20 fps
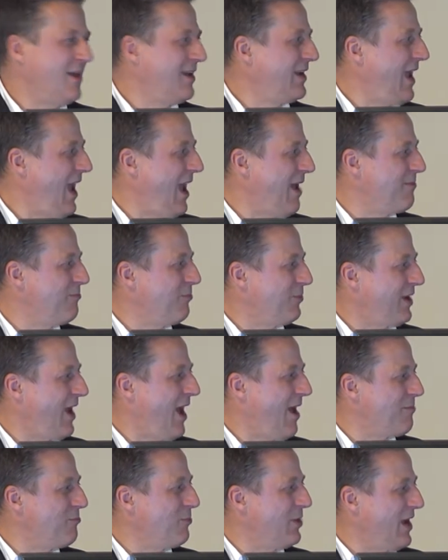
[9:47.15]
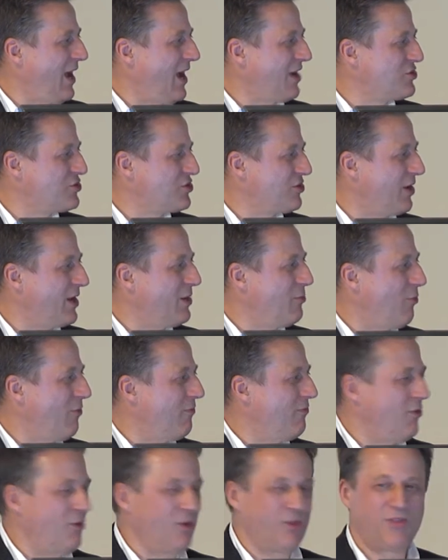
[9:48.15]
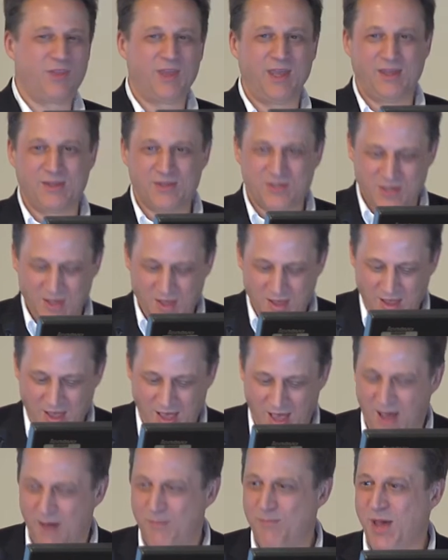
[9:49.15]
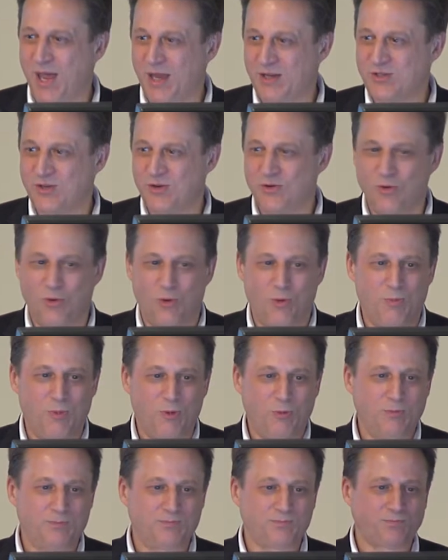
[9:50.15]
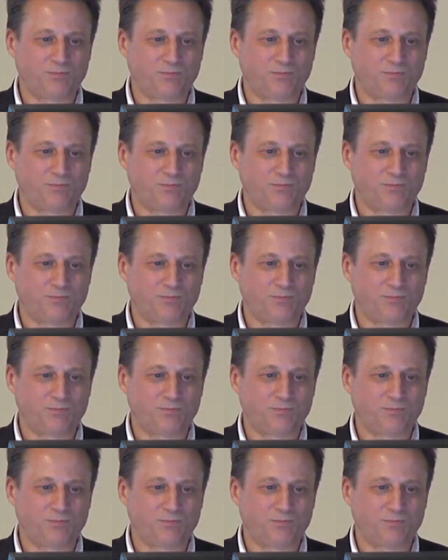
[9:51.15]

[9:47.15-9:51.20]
Can we actually revert things back to normal?